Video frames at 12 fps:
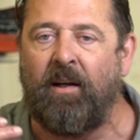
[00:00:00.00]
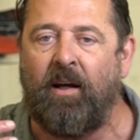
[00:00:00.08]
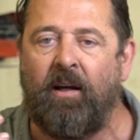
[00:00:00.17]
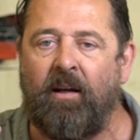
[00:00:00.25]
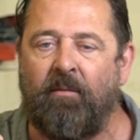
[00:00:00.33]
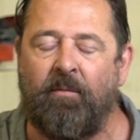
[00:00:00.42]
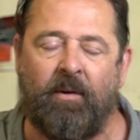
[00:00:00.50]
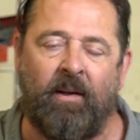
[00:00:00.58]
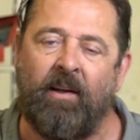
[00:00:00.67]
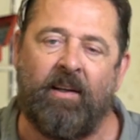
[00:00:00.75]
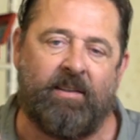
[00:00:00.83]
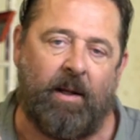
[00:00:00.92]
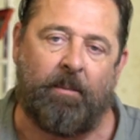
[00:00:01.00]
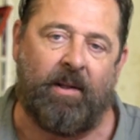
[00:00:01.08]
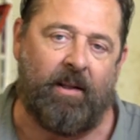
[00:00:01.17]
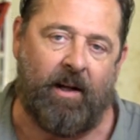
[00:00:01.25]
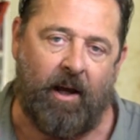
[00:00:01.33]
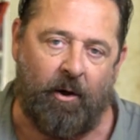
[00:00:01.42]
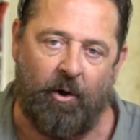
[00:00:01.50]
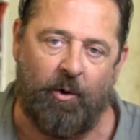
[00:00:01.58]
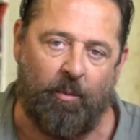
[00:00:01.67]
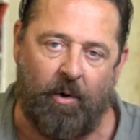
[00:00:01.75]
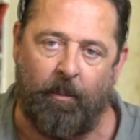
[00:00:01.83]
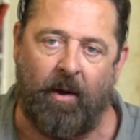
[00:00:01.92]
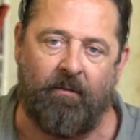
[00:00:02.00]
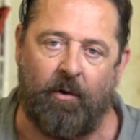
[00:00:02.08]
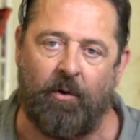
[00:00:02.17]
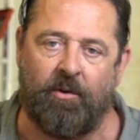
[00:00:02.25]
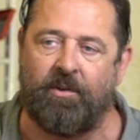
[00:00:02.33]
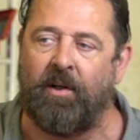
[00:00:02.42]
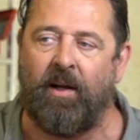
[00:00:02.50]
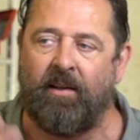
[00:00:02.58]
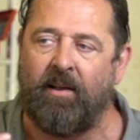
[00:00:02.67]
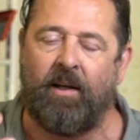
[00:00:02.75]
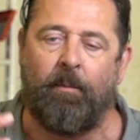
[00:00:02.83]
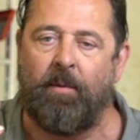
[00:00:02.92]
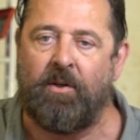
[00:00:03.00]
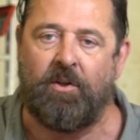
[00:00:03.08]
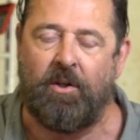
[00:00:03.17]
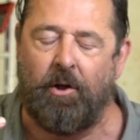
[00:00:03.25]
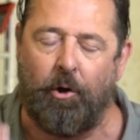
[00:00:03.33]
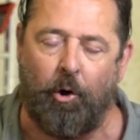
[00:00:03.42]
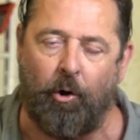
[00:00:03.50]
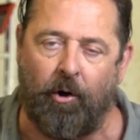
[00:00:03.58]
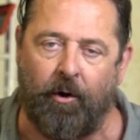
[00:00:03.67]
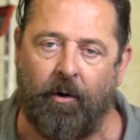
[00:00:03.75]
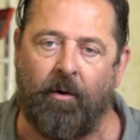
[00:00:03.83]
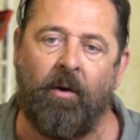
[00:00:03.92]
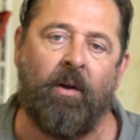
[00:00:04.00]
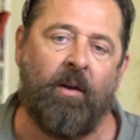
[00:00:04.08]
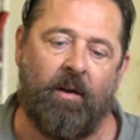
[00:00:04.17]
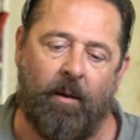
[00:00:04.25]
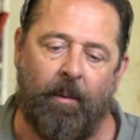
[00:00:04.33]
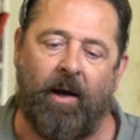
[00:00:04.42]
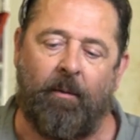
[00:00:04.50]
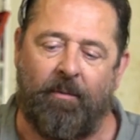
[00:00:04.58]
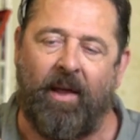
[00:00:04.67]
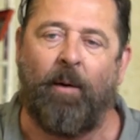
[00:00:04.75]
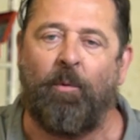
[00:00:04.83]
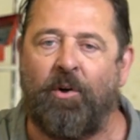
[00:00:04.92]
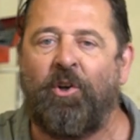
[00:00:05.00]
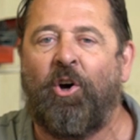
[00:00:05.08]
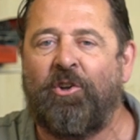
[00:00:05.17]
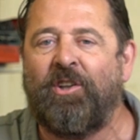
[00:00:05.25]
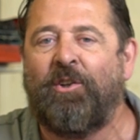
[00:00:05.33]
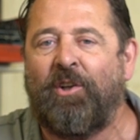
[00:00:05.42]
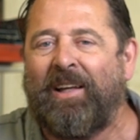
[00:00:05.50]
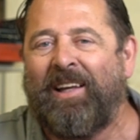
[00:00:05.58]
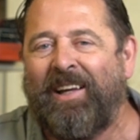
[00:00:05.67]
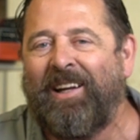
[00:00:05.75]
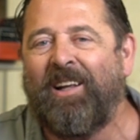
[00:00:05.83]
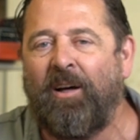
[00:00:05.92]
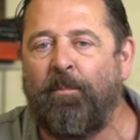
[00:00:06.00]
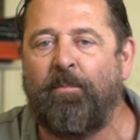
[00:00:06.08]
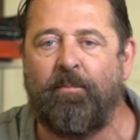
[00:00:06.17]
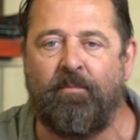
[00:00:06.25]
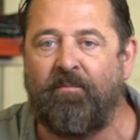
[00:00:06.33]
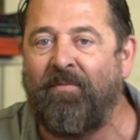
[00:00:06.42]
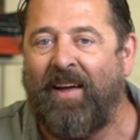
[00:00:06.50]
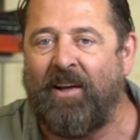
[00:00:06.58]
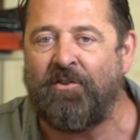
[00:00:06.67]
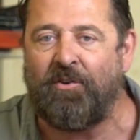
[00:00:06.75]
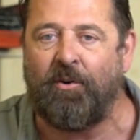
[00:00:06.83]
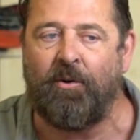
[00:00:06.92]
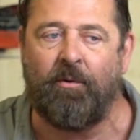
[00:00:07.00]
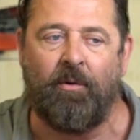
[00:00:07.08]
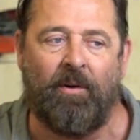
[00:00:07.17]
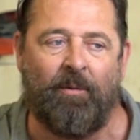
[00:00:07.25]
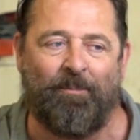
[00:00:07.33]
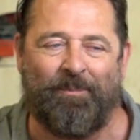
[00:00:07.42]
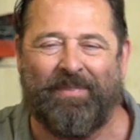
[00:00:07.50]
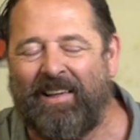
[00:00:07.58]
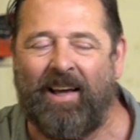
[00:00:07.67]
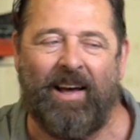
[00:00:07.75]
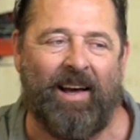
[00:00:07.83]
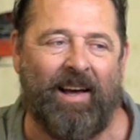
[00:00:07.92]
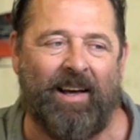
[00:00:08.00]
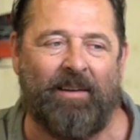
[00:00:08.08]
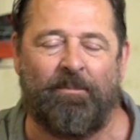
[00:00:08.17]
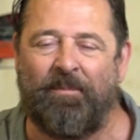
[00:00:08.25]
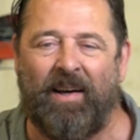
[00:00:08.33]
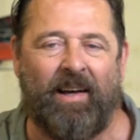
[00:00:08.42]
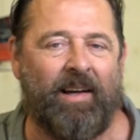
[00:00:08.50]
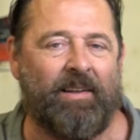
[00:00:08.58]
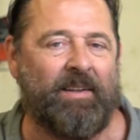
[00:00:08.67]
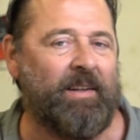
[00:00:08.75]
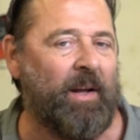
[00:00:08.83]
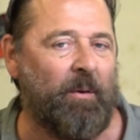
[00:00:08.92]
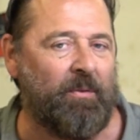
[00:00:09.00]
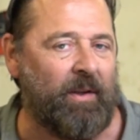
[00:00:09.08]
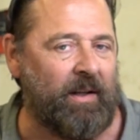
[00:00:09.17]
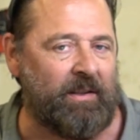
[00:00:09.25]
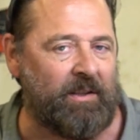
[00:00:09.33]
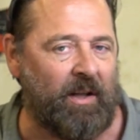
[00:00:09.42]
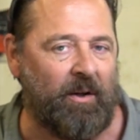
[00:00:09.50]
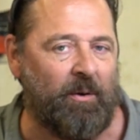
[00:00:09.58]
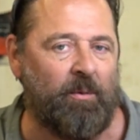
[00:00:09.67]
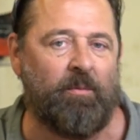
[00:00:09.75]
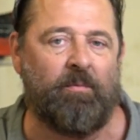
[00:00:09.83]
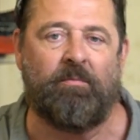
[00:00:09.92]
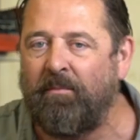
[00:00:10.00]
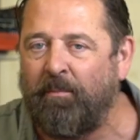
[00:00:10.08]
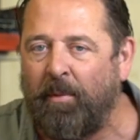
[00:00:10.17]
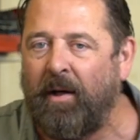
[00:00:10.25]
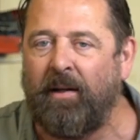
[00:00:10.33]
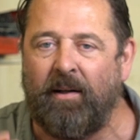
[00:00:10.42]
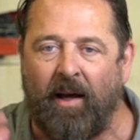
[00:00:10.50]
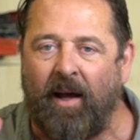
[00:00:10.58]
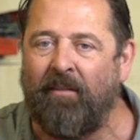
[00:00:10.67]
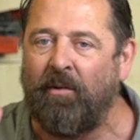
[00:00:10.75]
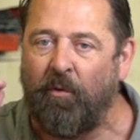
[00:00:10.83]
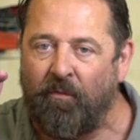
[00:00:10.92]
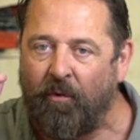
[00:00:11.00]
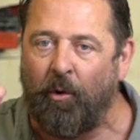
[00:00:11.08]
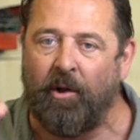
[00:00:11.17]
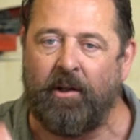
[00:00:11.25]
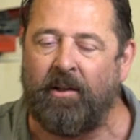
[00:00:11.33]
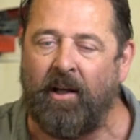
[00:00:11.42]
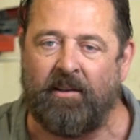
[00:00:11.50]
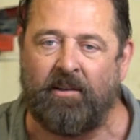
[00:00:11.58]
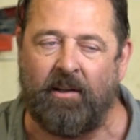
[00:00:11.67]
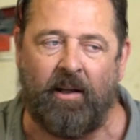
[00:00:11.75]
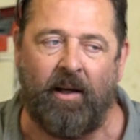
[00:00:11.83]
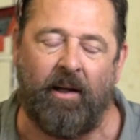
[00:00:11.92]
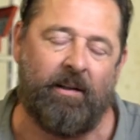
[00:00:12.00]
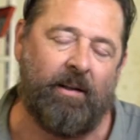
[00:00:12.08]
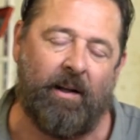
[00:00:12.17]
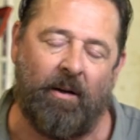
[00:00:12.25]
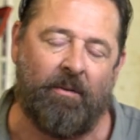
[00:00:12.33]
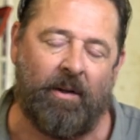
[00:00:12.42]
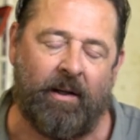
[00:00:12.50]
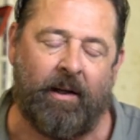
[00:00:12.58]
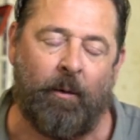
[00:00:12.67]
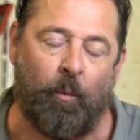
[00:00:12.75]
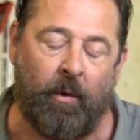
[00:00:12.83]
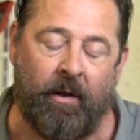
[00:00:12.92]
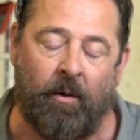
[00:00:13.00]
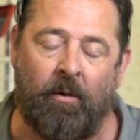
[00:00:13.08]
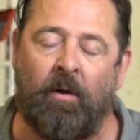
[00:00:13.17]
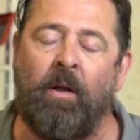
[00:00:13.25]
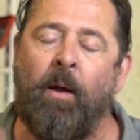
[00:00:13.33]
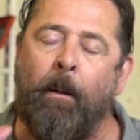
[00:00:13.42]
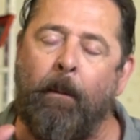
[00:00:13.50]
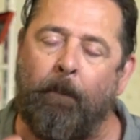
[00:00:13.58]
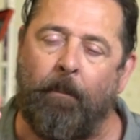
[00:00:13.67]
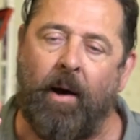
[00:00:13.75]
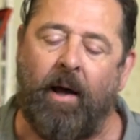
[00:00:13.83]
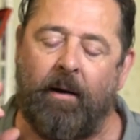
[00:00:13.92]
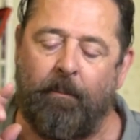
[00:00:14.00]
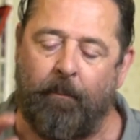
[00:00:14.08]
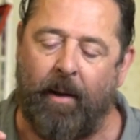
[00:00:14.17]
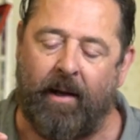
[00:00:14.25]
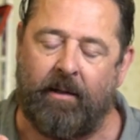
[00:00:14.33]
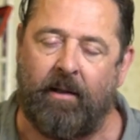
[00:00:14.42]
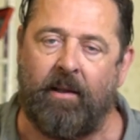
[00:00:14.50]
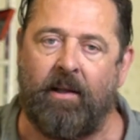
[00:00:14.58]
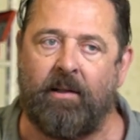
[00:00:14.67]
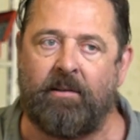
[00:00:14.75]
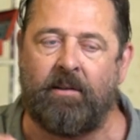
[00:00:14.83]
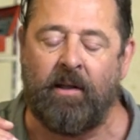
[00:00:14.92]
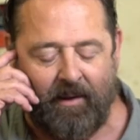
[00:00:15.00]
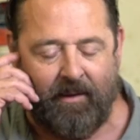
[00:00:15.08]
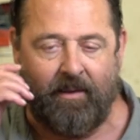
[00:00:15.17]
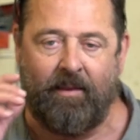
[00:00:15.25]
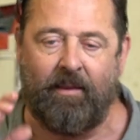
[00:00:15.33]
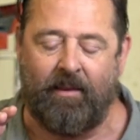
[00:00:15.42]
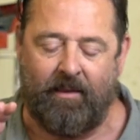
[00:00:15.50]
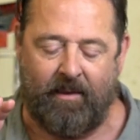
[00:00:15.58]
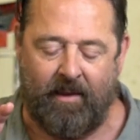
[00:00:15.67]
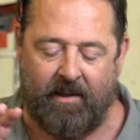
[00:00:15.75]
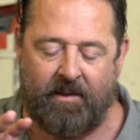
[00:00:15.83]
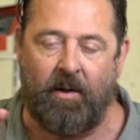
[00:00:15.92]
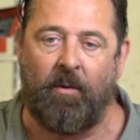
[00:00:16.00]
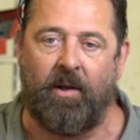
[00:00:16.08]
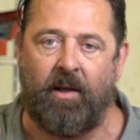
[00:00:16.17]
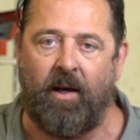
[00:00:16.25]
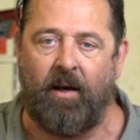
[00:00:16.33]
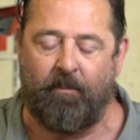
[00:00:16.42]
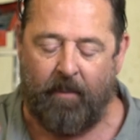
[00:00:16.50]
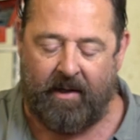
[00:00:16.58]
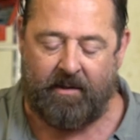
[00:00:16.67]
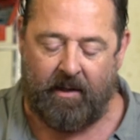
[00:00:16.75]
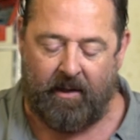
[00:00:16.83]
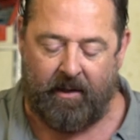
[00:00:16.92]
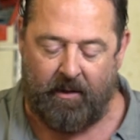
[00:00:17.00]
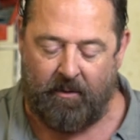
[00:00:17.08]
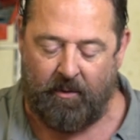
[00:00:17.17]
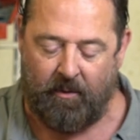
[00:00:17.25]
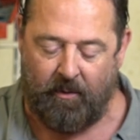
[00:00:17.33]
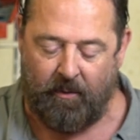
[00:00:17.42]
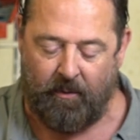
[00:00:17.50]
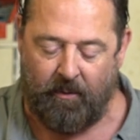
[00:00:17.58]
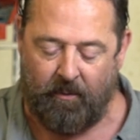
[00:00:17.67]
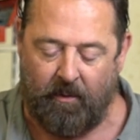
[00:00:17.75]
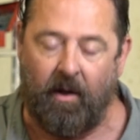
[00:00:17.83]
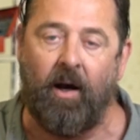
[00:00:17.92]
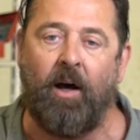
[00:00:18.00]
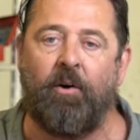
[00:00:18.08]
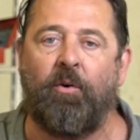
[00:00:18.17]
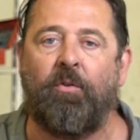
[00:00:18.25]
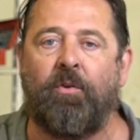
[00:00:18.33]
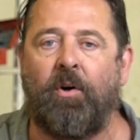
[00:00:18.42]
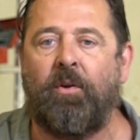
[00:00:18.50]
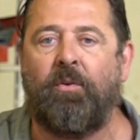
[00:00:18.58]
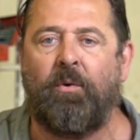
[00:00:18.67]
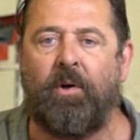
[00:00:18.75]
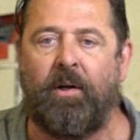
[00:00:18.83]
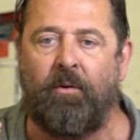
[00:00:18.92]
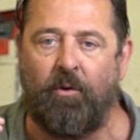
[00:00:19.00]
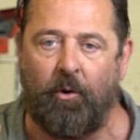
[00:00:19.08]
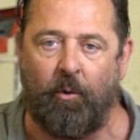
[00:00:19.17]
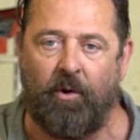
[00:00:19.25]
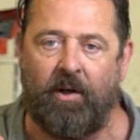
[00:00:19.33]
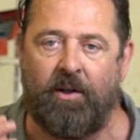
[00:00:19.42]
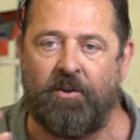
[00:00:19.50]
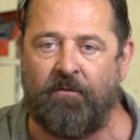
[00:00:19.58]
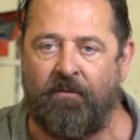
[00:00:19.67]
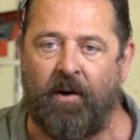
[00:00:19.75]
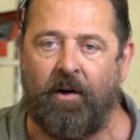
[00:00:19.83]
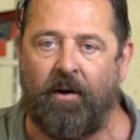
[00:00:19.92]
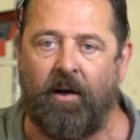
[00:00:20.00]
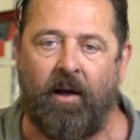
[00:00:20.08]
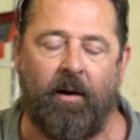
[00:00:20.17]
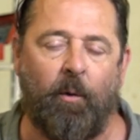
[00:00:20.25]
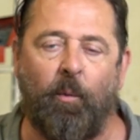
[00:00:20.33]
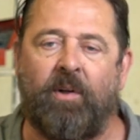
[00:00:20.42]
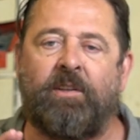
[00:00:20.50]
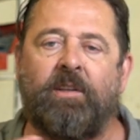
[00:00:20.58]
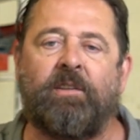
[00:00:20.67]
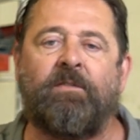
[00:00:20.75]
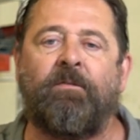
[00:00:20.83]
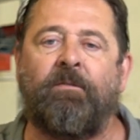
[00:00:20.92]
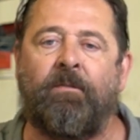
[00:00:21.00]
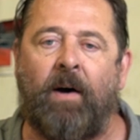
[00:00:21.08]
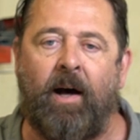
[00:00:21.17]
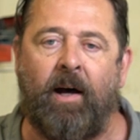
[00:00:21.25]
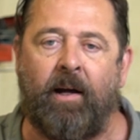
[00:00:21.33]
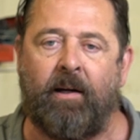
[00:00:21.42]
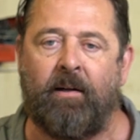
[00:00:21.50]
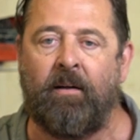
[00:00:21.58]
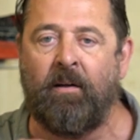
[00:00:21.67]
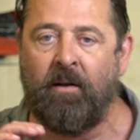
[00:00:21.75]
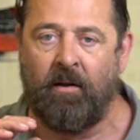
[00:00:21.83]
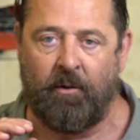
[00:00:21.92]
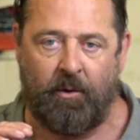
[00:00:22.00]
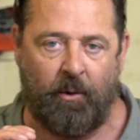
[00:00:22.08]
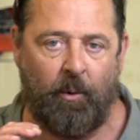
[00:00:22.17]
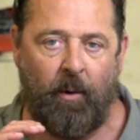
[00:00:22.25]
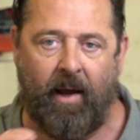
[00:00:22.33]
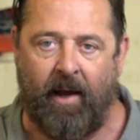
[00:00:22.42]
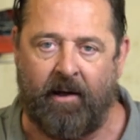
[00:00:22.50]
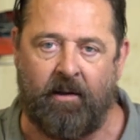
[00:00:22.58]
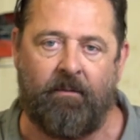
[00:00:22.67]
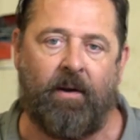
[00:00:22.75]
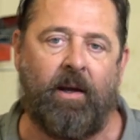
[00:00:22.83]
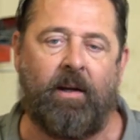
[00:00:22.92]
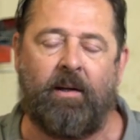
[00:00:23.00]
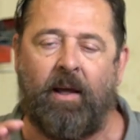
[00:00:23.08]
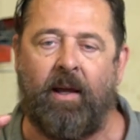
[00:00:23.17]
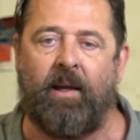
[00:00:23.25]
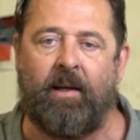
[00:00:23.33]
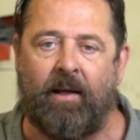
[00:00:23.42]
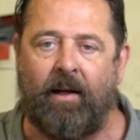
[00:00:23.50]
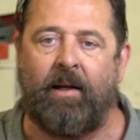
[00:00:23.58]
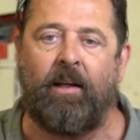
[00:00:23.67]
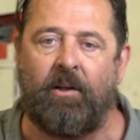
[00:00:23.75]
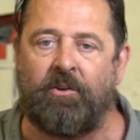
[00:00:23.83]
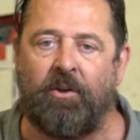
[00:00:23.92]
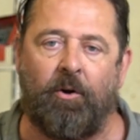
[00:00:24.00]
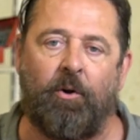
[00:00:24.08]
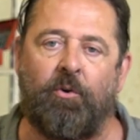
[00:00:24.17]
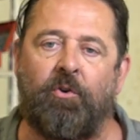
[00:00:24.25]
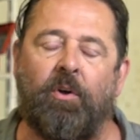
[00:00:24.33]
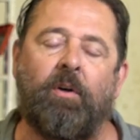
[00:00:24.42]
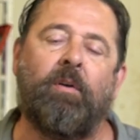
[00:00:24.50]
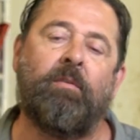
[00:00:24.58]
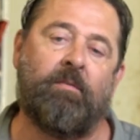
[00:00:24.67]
that I heard one of my viewers say. I think I mentioned it earlier about that would cause it to heat up faster. I don't think so, but I haven't fully tested that. I don't think I will. But back to this. This only got basically to 133 degrees Fahrenheit, which is fine to activate a cleaning solution